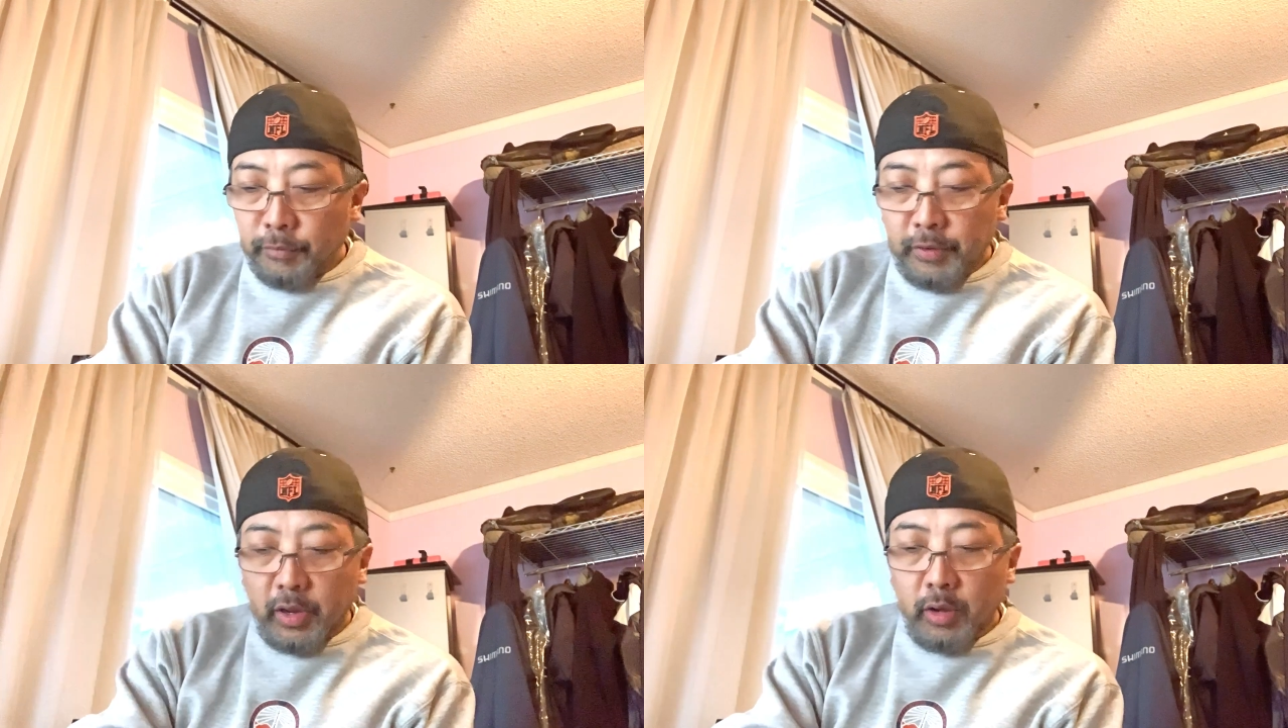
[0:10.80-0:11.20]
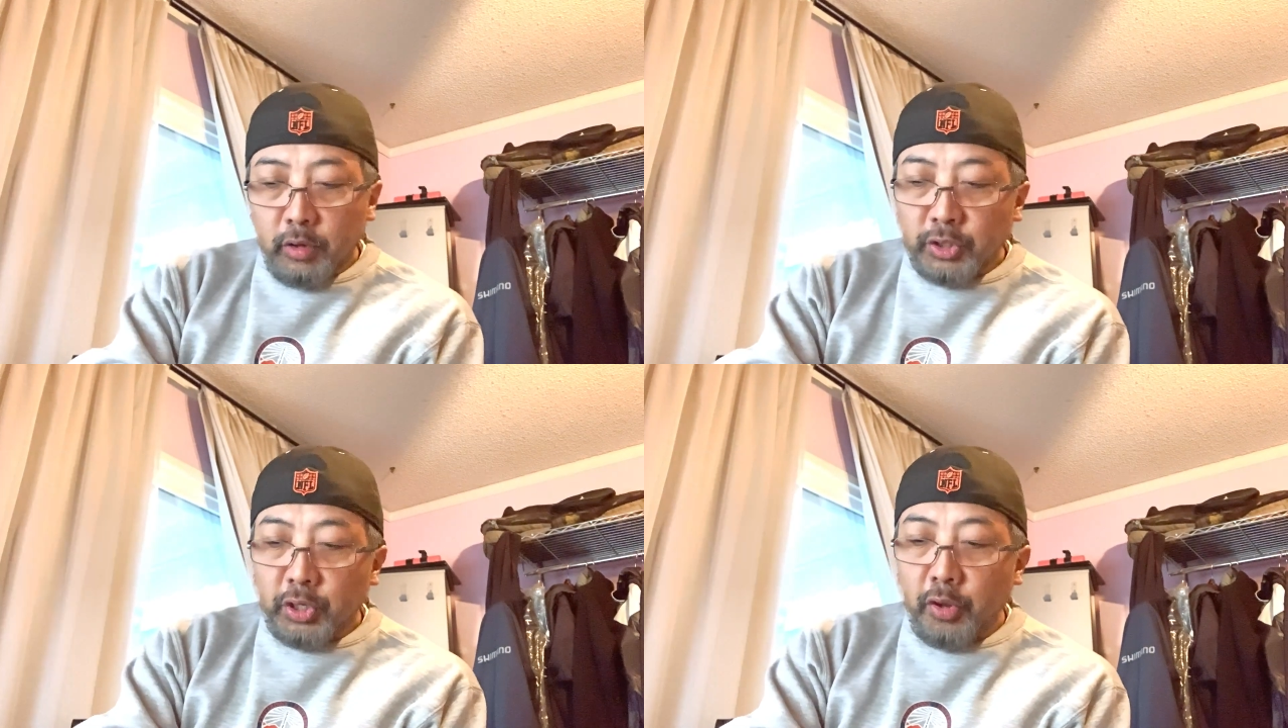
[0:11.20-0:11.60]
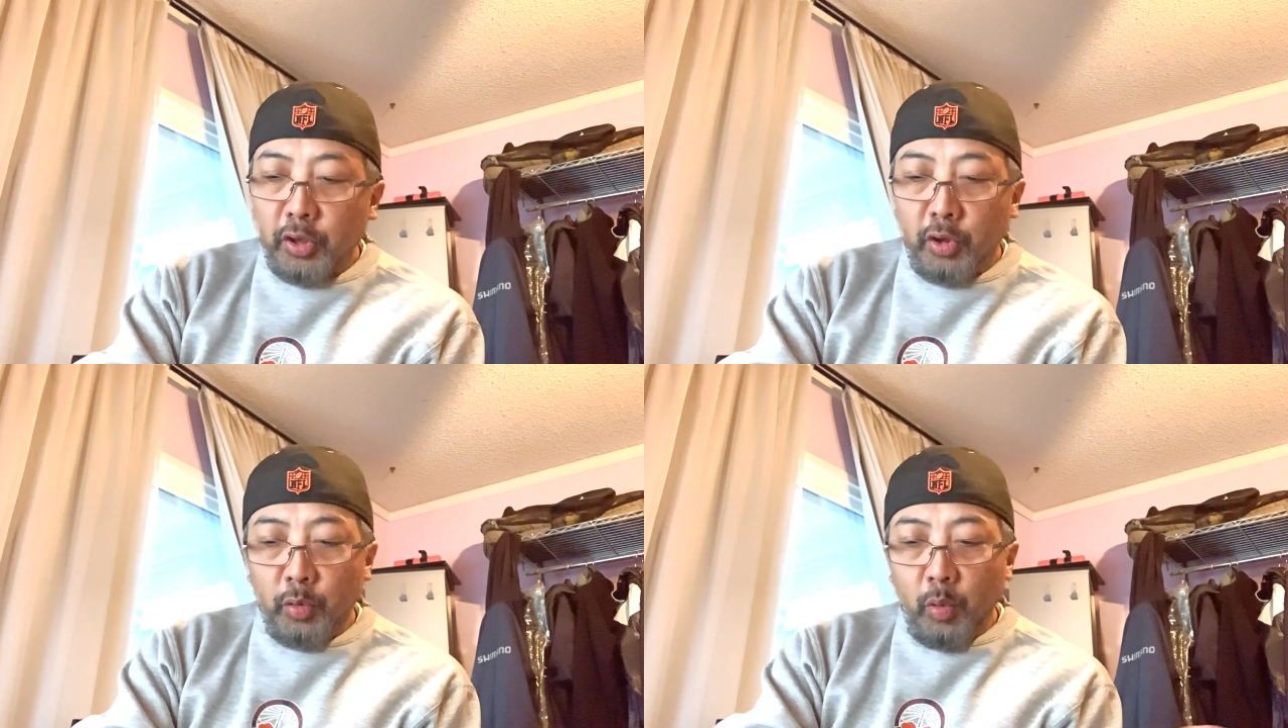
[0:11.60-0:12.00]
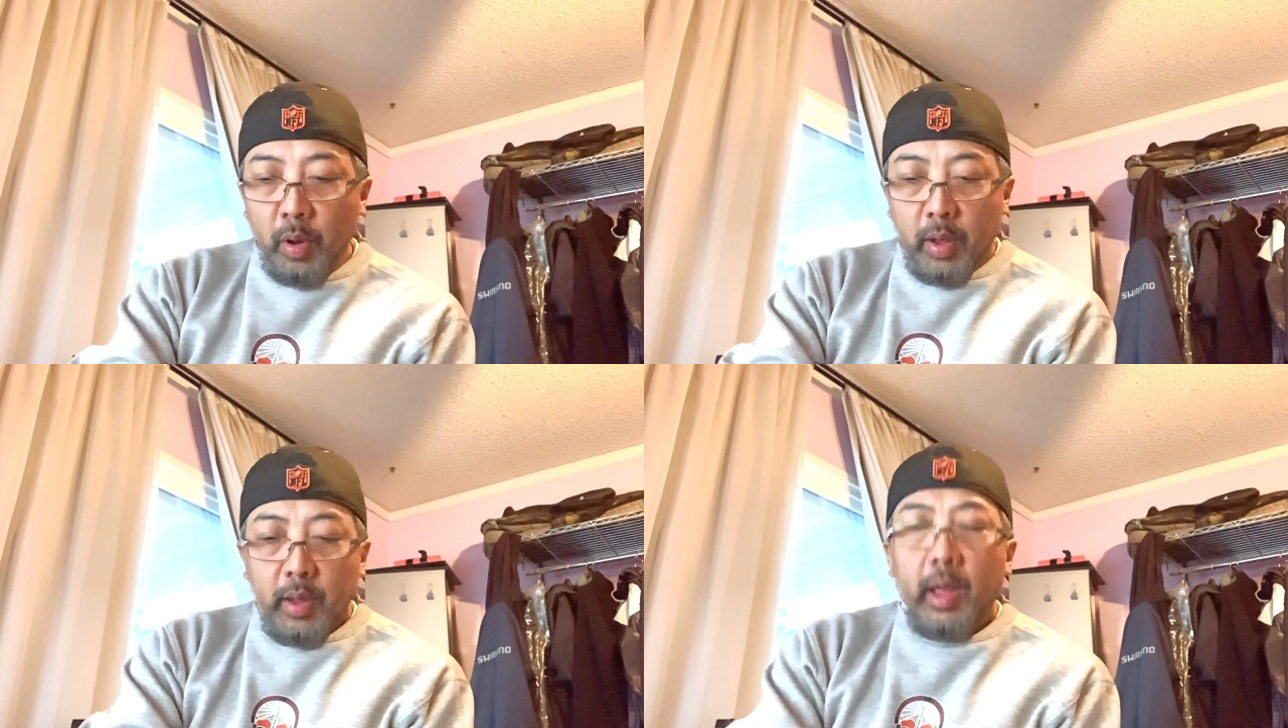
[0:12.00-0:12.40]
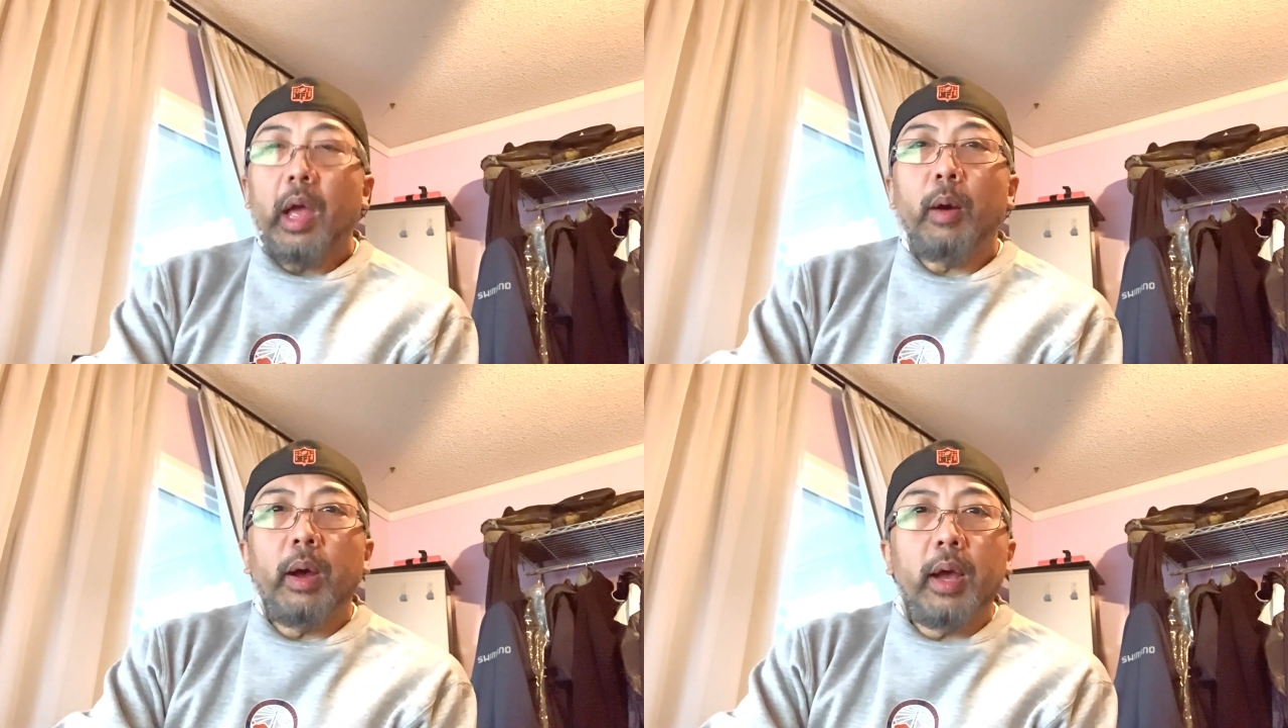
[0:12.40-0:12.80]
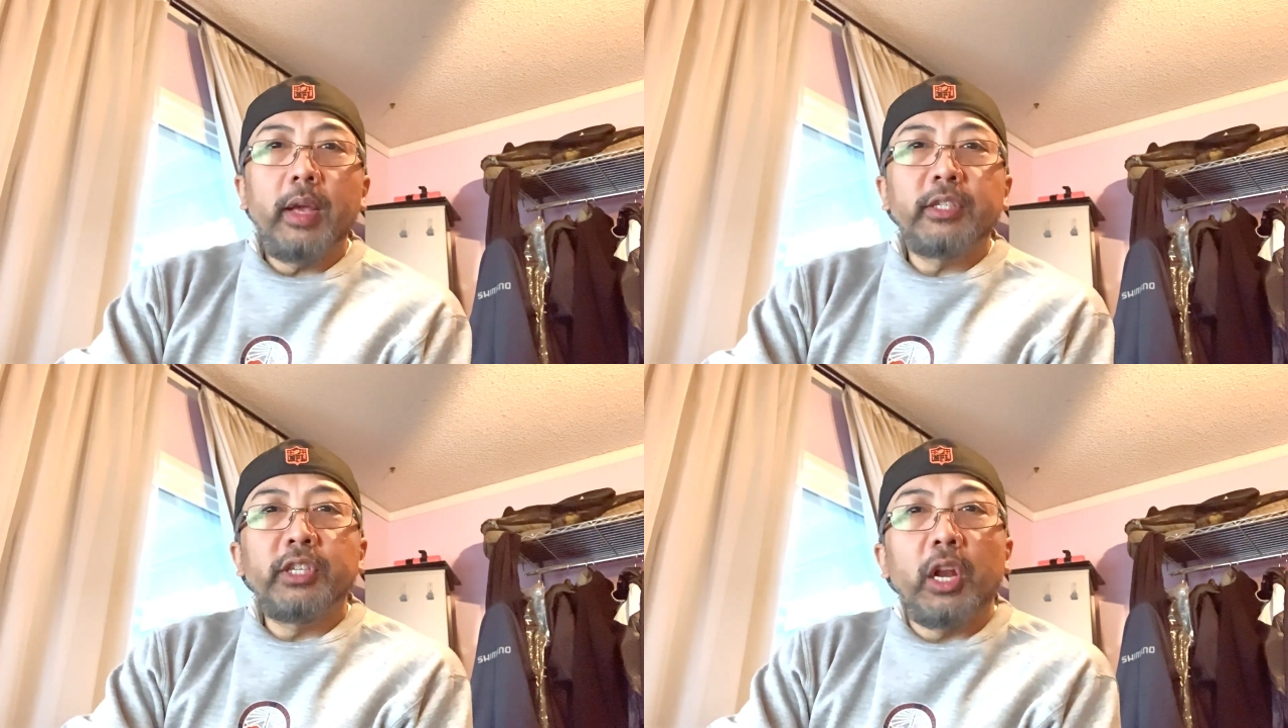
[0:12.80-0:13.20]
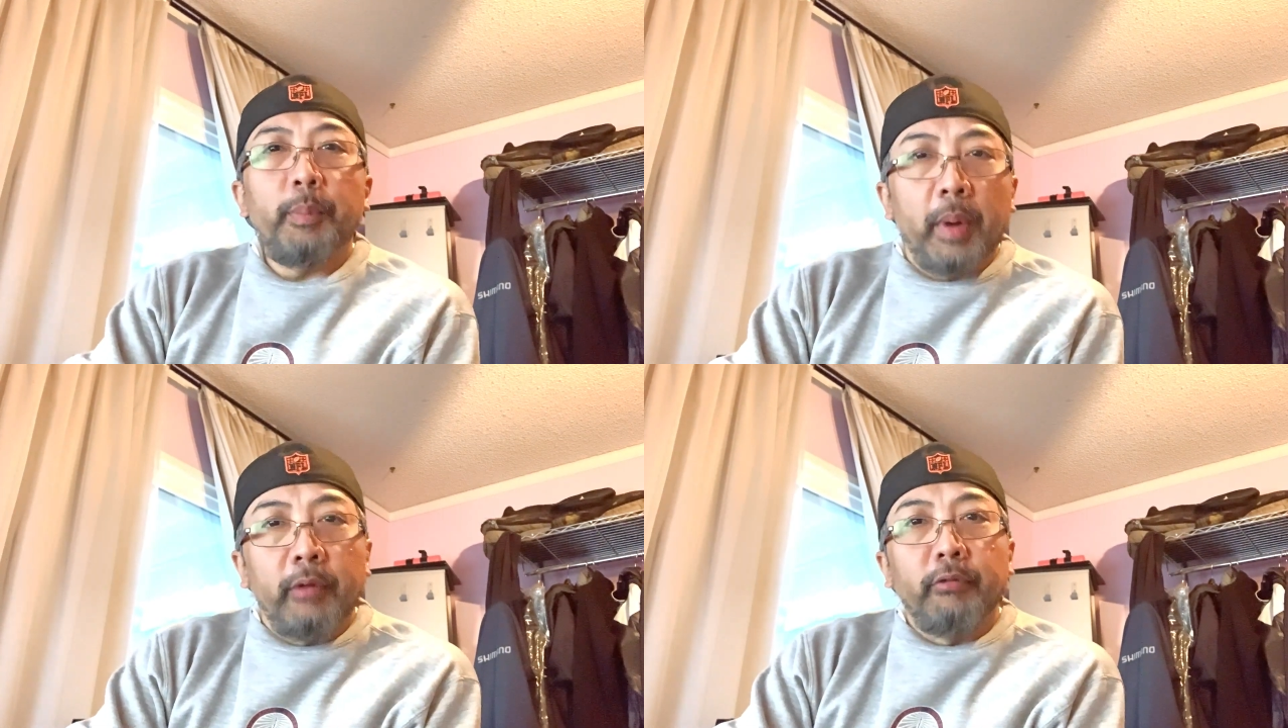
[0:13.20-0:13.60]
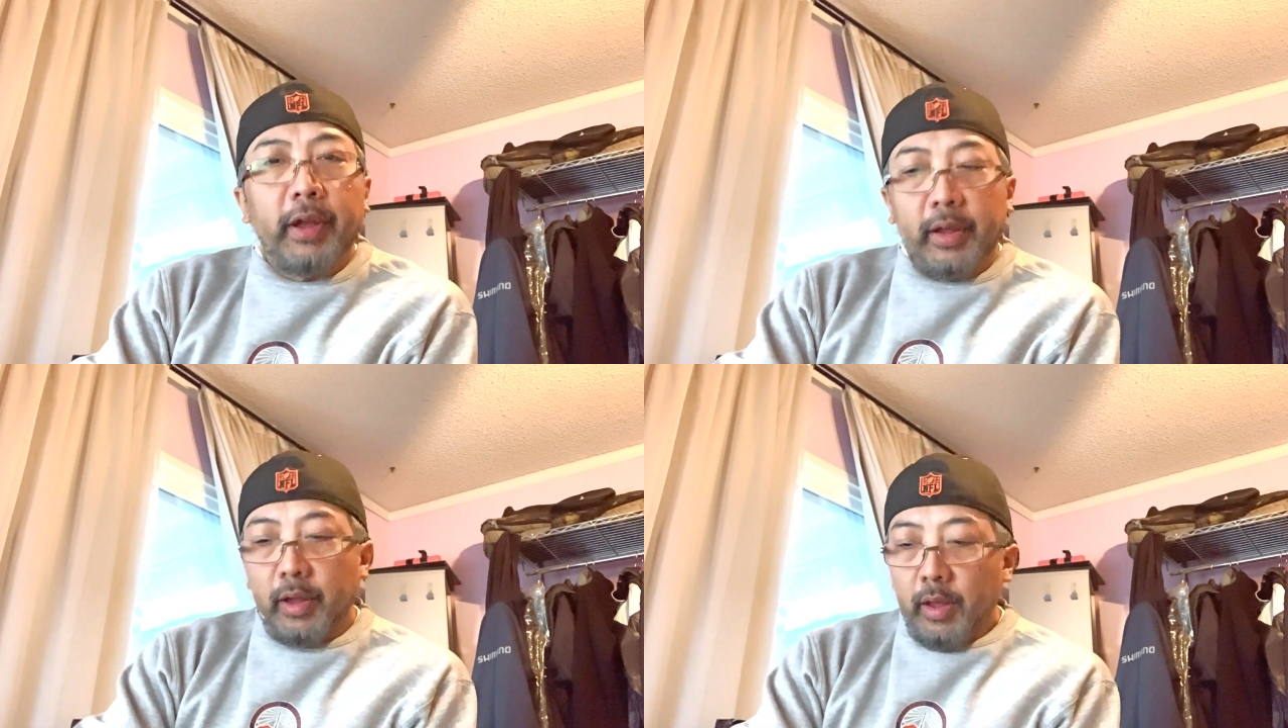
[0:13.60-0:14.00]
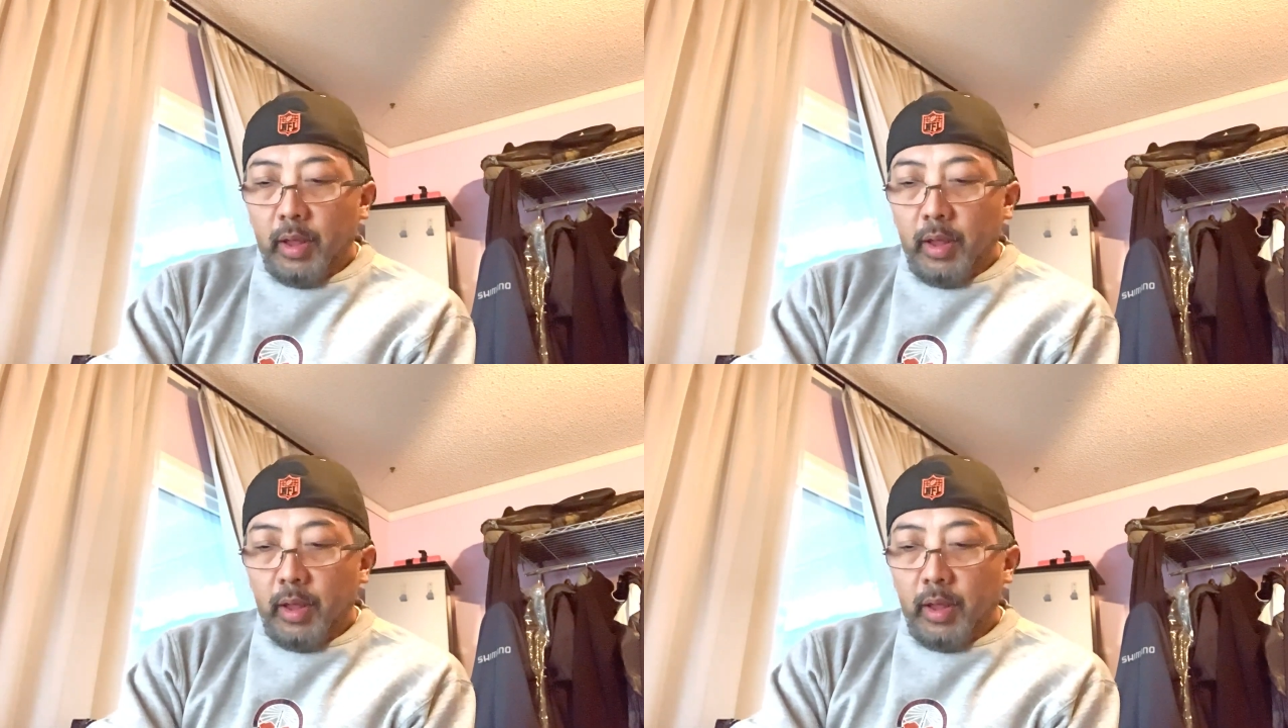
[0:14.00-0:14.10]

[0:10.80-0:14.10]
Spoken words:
video to show you how I set up my rig.